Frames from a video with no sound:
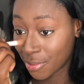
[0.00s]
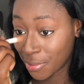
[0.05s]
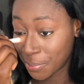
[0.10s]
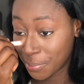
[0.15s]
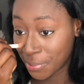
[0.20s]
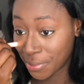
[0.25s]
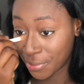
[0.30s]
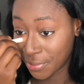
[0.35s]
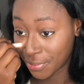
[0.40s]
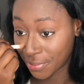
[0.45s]
We
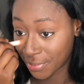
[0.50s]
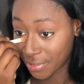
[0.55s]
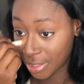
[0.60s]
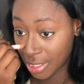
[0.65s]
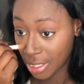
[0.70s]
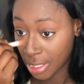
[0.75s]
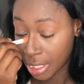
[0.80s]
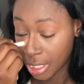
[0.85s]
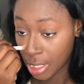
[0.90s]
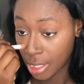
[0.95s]
move.
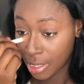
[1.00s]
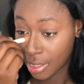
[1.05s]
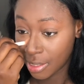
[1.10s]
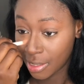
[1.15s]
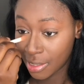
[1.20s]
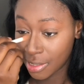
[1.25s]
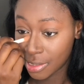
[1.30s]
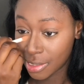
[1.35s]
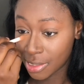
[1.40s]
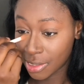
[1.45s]

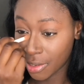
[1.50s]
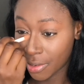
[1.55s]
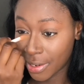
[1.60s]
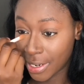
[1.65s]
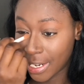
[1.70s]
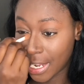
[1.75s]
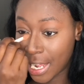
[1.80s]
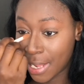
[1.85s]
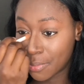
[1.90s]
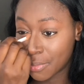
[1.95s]

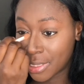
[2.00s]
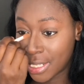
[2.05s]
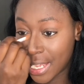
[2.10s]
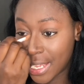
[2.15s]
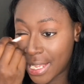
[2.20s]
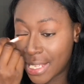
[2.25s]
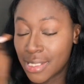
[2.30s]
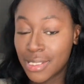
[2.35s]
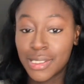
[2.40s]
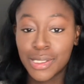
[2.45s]
Sorry, I'm
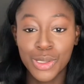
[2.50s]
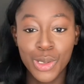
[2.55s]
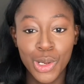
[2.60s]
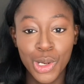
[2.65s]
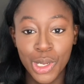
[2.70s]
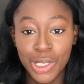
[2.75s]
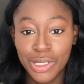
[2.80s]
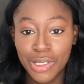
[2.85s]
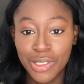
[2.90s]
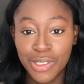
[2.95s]
taking so
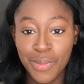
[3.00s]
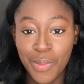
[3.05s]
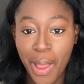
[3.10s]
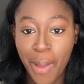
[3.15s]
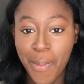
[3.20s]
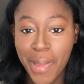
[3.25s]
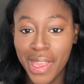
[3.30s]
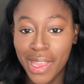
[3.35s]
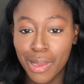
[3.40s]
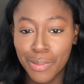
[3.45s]
long to do my
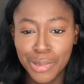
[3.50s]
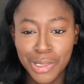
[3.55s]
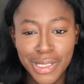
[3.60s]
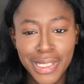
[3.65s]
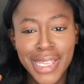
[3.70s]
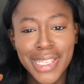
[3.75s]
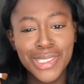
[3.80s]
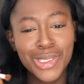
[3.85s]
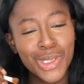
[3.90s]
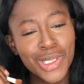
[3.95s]
makeup
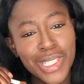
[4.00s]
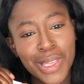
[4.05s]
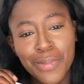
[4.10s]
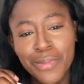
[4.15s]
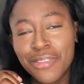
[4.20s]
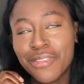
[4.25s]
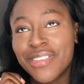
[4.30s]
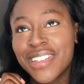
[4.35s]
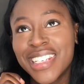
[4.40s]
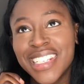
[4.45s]
today. It's because
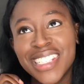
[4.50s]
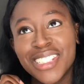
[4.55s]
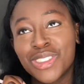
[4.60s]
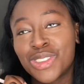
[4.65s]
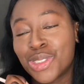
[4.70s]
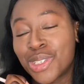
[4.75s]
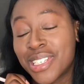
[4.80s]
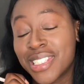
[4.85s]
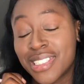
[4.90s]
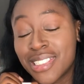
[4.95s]
I'm really
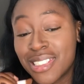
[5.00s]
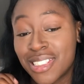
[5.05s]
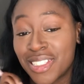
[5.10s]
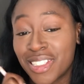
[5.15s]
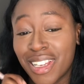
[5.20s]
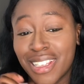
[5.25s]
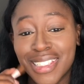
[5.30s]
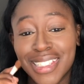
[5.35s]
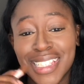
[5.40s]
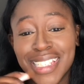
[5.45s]
enjoying this
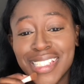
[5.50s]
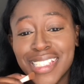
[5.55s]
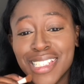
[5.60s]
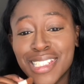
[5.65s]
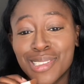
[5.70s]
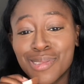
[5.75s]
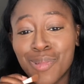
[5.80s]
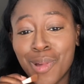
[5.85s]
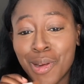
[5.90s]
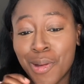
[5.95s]
chat. This
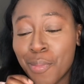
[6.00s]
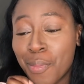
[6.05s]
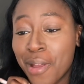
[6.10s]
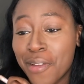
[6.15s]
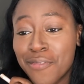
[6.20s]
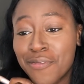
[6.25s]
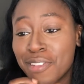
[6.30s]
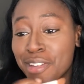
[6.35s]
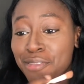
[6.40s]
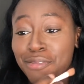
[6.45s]
is one of my
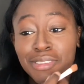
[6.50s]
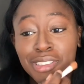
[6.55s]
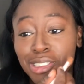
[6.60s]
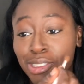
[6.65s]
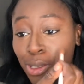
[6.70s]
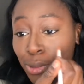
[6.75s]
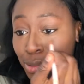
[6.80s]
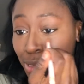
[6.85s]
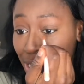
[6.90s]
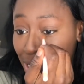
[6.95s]
favorite
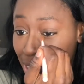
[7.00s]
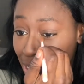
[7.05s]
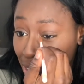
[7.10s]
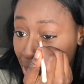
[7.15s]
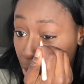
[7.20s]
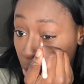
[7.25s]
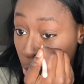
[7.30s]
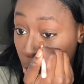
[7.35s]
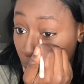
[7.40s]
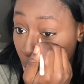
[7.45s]
subjects in
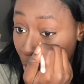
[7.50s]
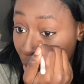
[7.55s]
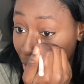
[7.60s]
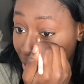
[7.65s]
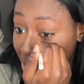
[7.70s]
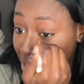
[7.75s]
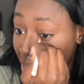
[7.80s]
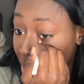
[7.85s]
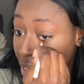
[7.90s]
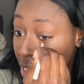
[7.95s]
the whole
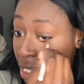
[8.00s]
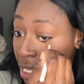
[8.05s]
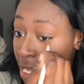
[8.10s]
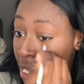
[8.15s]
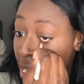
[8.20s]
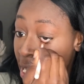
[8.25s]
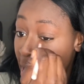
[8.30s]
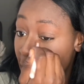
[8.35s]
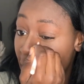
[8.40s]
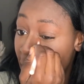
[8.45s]
world.
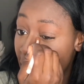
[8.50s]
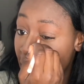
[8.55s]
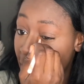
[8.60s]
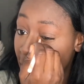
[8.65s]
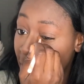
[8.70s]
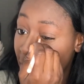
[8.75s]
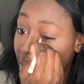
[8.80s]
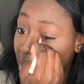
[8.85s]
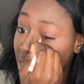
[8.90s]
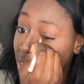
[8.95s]

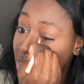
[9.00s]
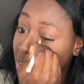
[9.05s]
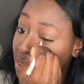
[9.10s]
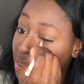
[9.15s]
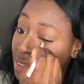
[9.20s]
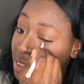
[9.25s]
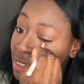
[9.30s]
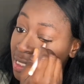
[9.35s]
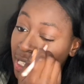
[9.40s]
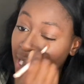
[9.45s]
And
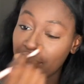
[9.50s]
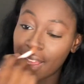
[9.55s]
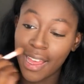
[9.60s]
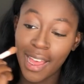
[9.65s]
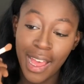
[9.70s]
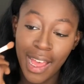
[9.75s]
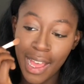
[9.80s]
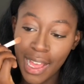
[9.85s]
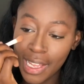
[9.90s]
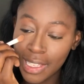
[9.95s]
yeah,
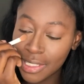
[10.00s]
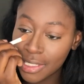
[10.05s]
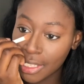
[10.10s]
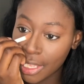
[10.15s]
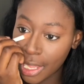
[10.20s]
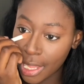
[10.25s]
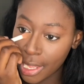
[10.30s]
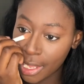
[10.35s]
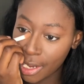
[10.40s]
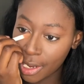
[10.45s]
I had
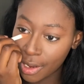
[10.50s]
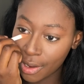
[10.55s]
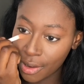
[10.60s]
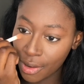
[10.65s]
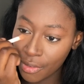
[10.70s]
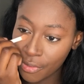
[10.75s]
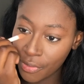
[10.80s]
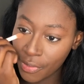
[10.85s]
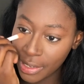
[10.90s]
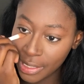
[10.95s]
a
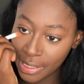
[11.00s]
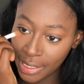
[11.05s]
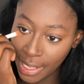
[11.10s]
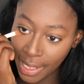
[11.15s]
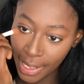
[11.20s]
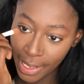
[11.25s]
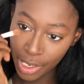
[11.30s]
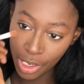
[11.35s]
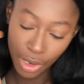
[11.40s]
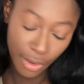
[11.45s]
lovely
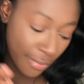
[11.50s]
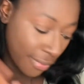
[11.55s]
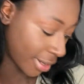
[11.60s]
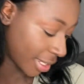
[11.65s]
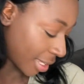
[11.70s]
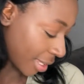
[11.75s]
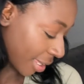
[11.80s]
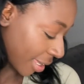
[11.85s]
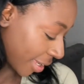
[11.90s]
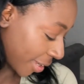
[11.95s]
day, lovely
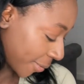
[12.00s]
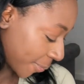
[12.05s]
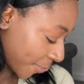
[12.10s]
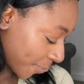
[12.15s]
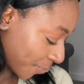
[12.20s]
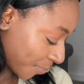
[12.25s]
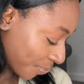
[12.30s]
day.